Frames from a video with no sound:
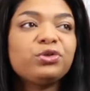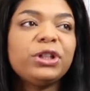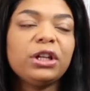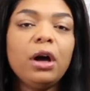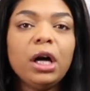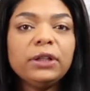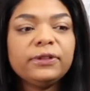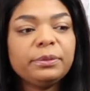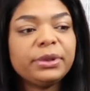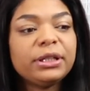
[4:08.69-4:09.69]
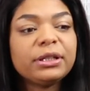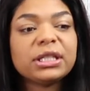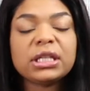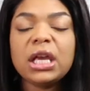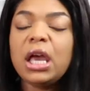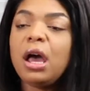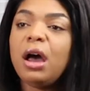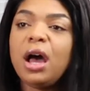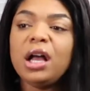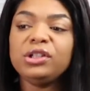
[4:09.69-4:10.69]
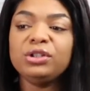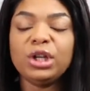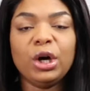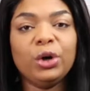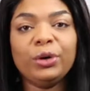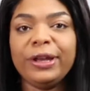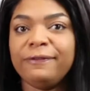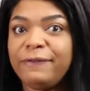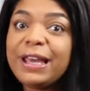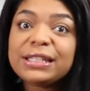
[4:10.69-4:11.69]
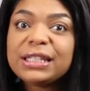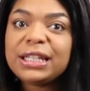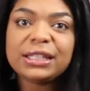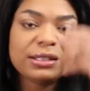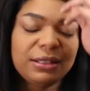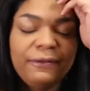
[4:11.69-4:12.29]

reading all of the books, investing